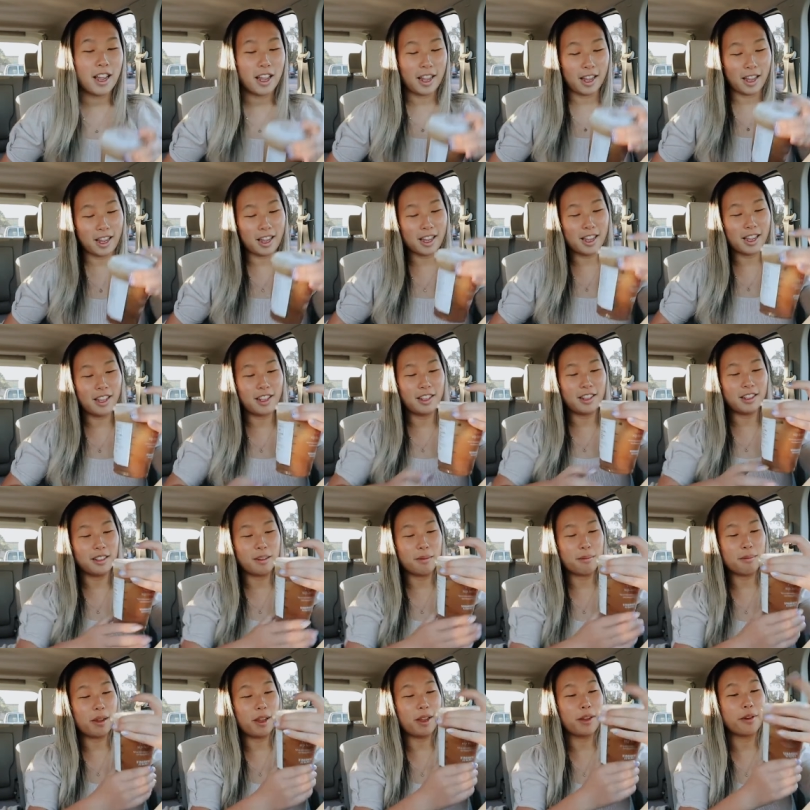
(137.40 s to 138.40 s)
And
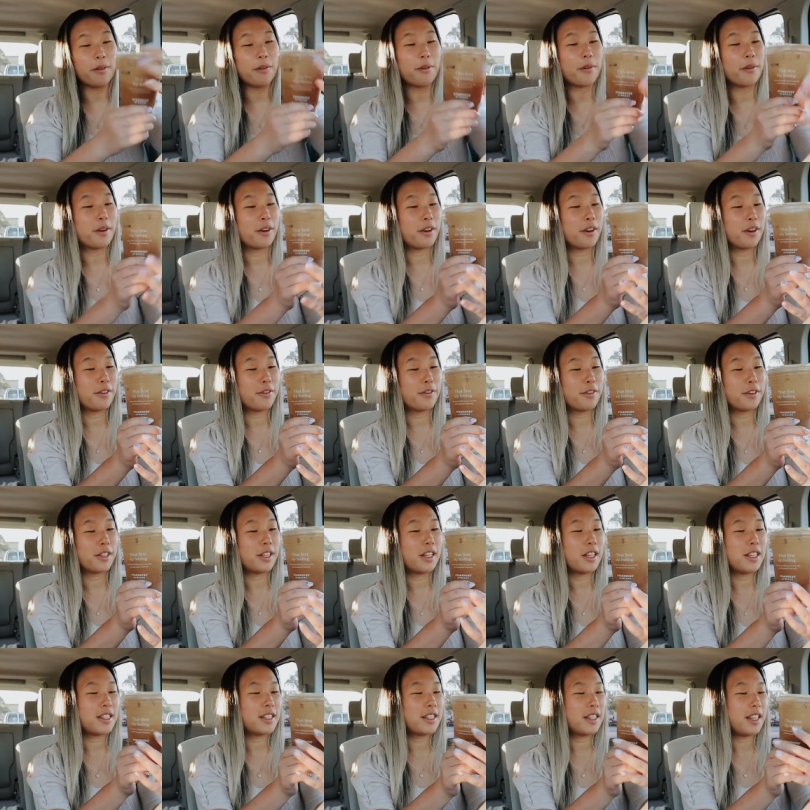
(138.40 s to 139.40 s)
my order for
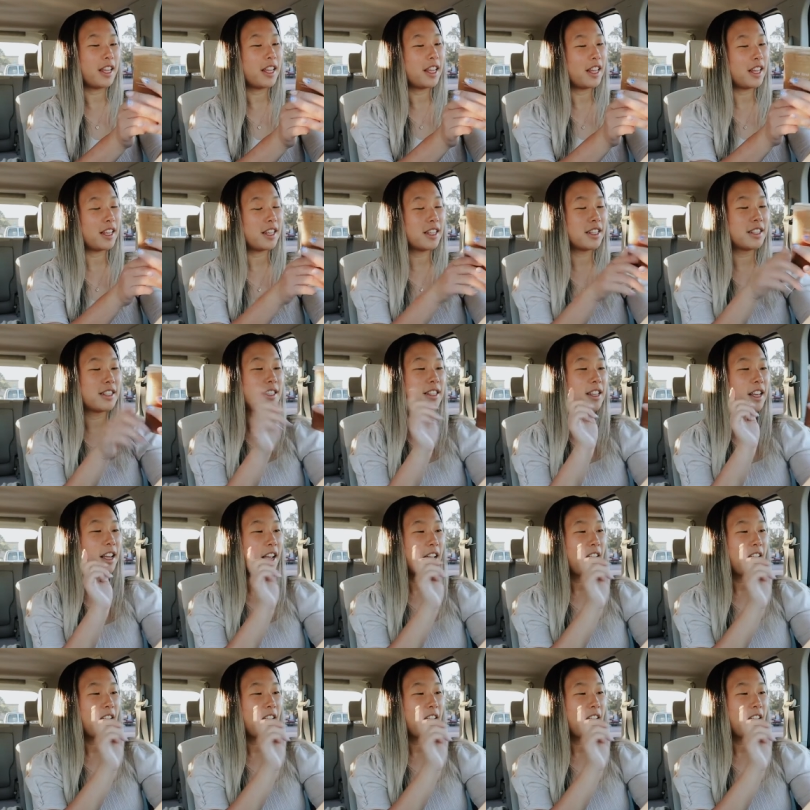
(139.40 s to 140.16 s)
this is